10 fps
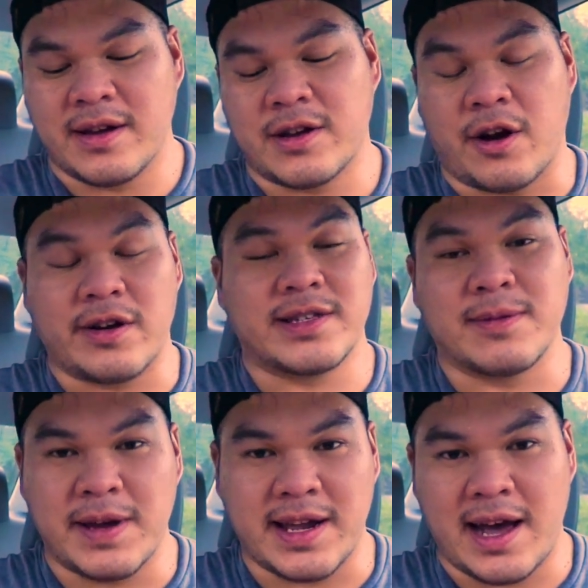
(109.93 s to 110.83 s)

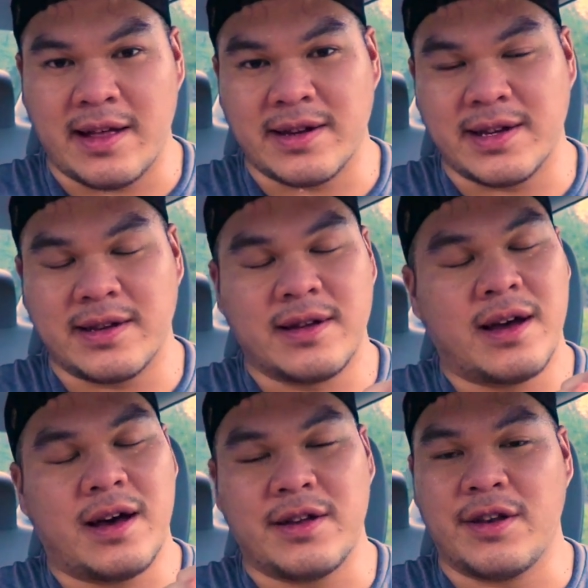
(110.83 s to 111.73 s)
Carnosine beta-alanine,
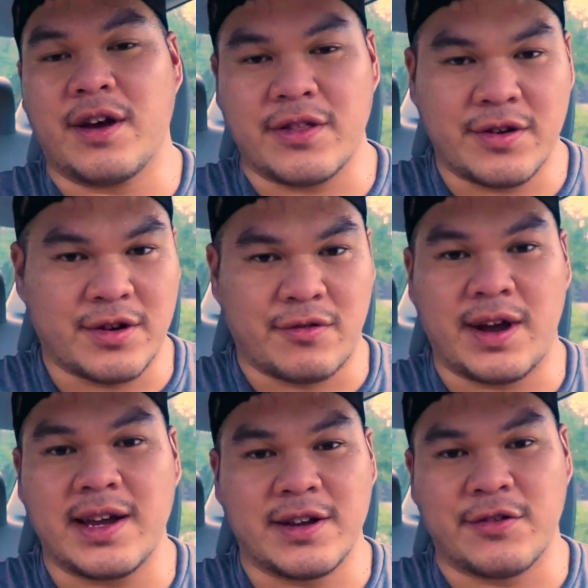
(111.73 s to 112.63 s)
another
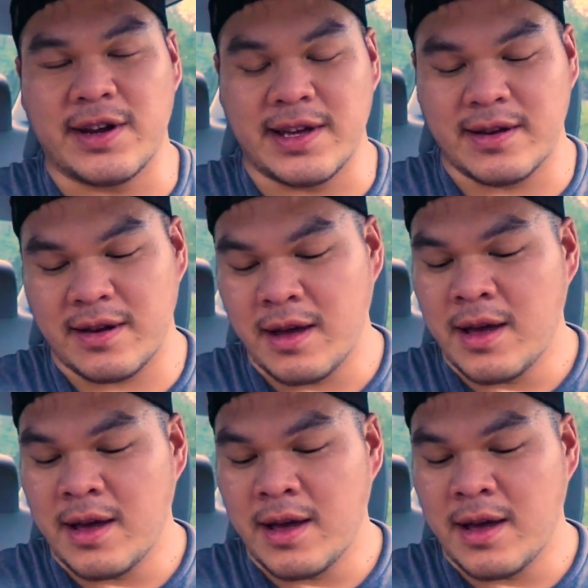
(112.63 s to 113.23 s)
great ingredient,